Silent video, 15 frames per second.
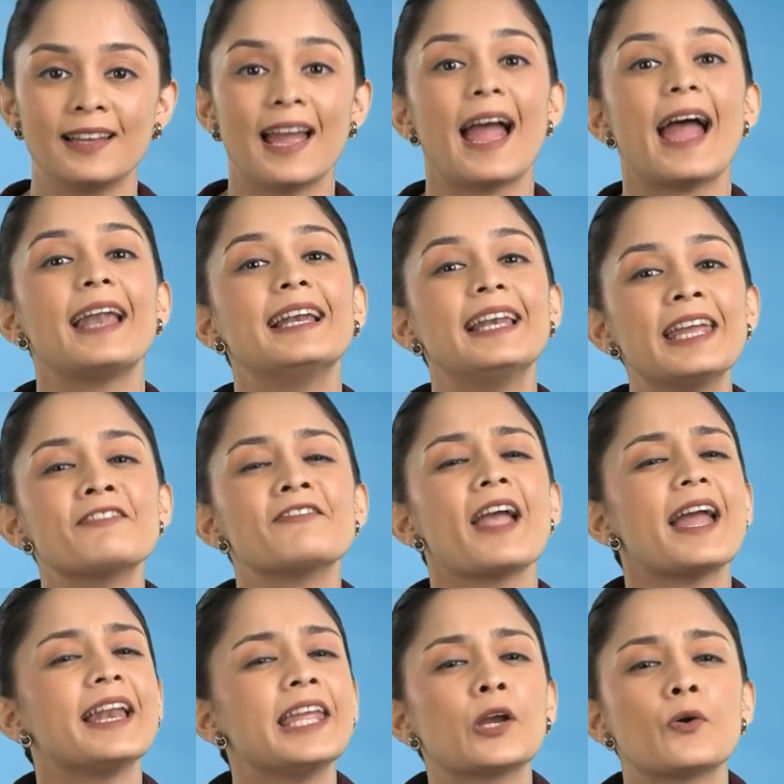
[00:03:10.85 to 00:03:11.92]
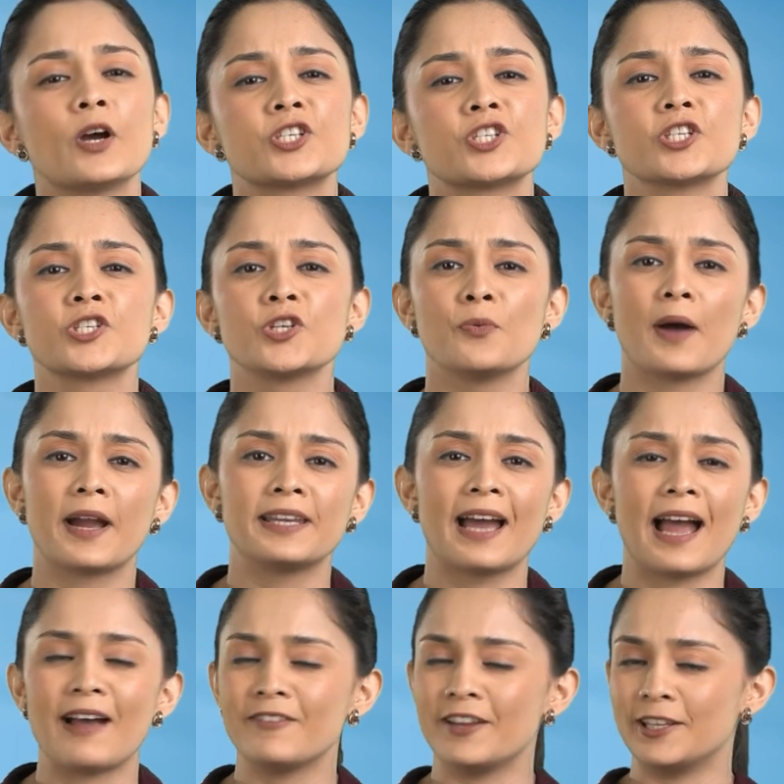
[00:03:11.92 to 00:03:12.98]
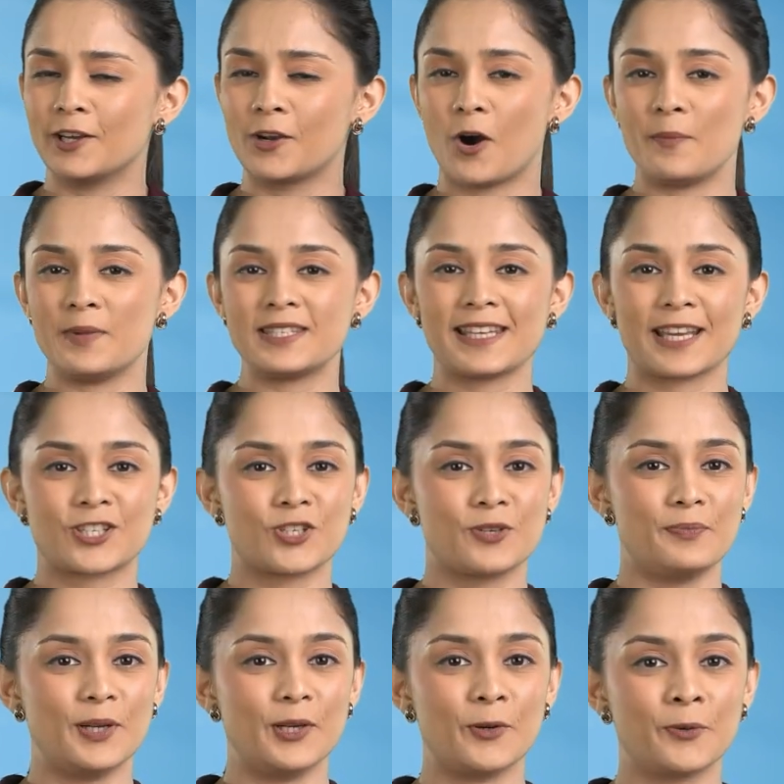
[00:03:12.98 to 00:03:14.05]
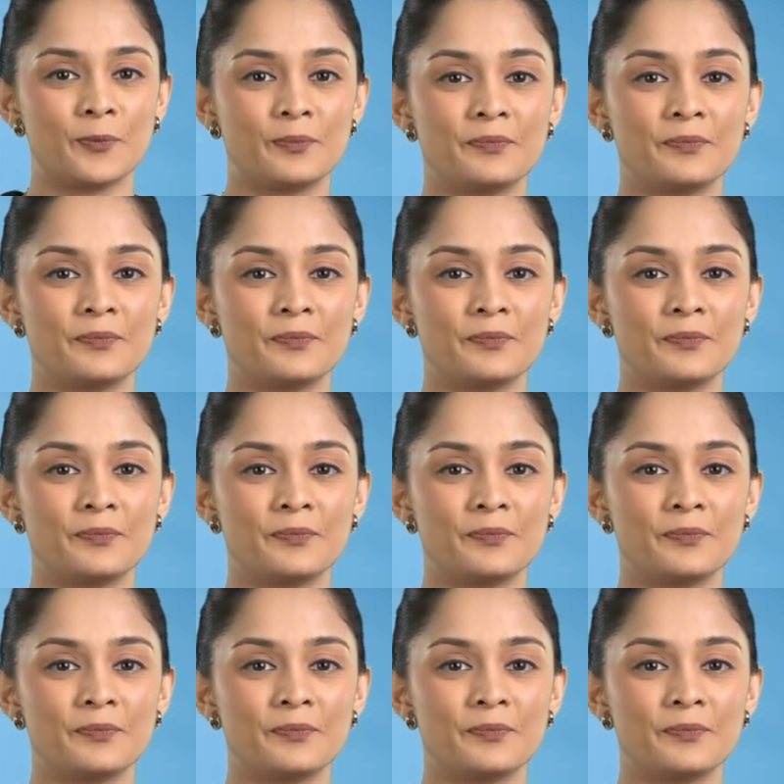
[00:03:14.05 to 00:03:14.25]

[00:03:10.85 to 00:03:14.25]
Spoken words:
and leave any questions you might have in the comment section below.